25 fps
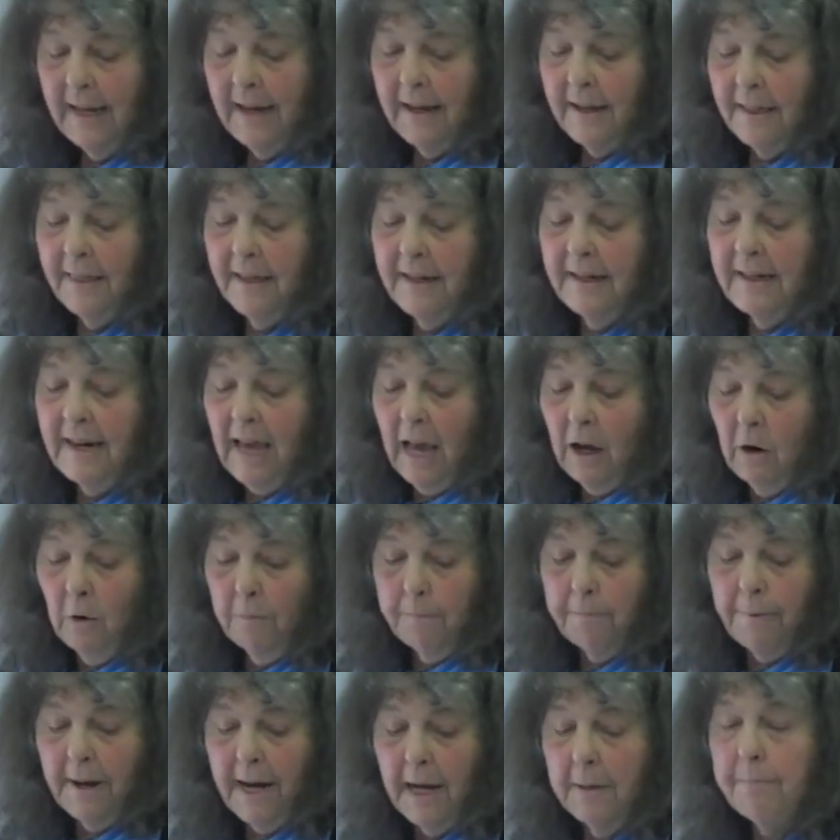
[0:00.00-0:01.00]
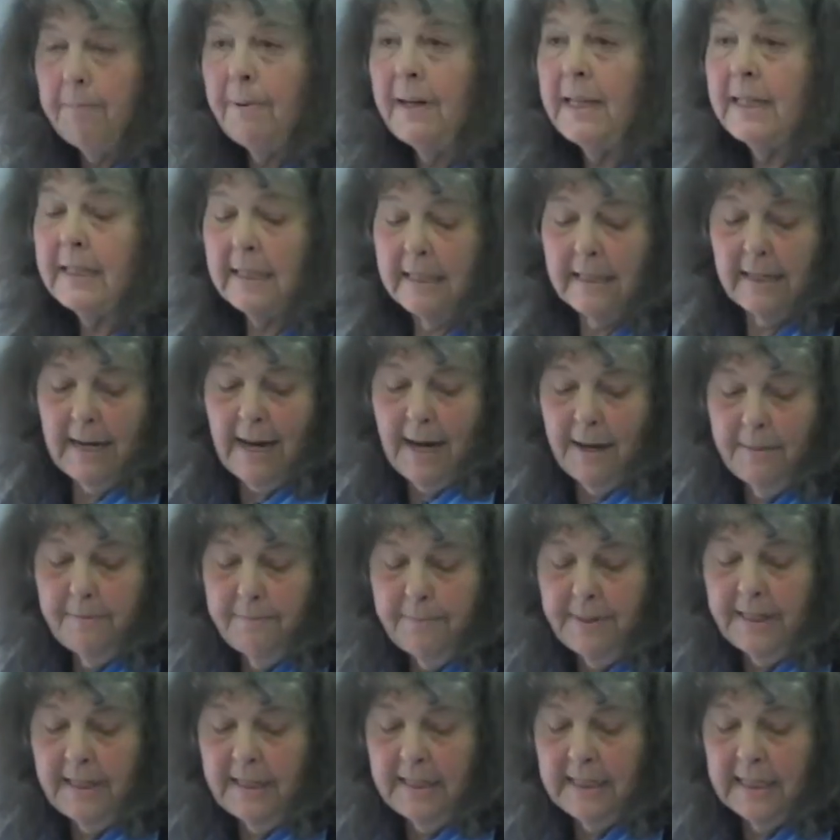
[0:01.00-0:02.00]
The now public
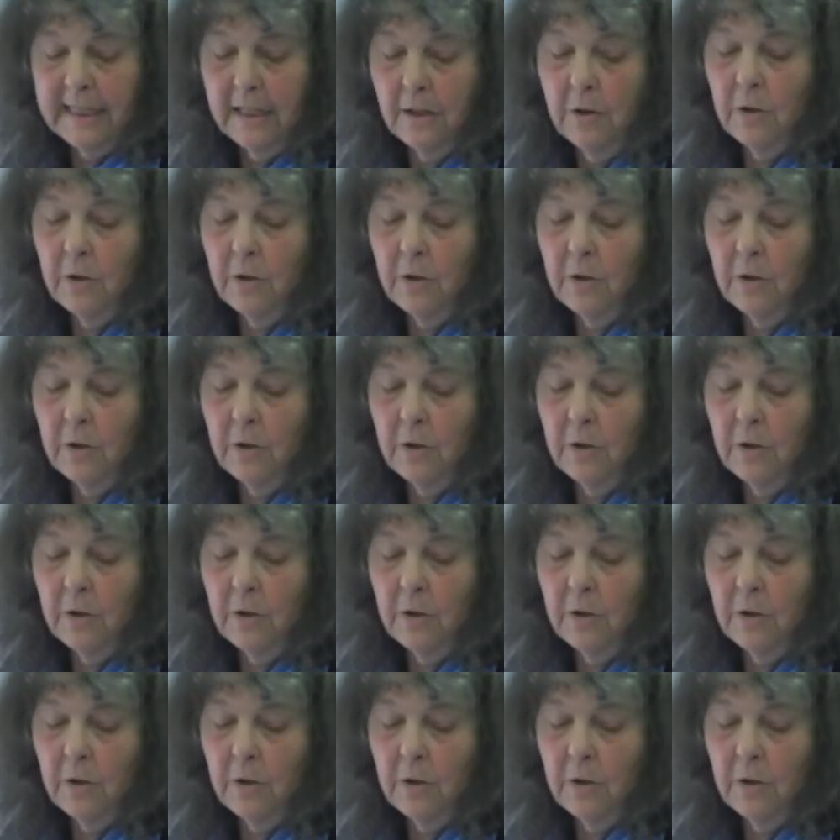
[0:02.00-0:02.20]
company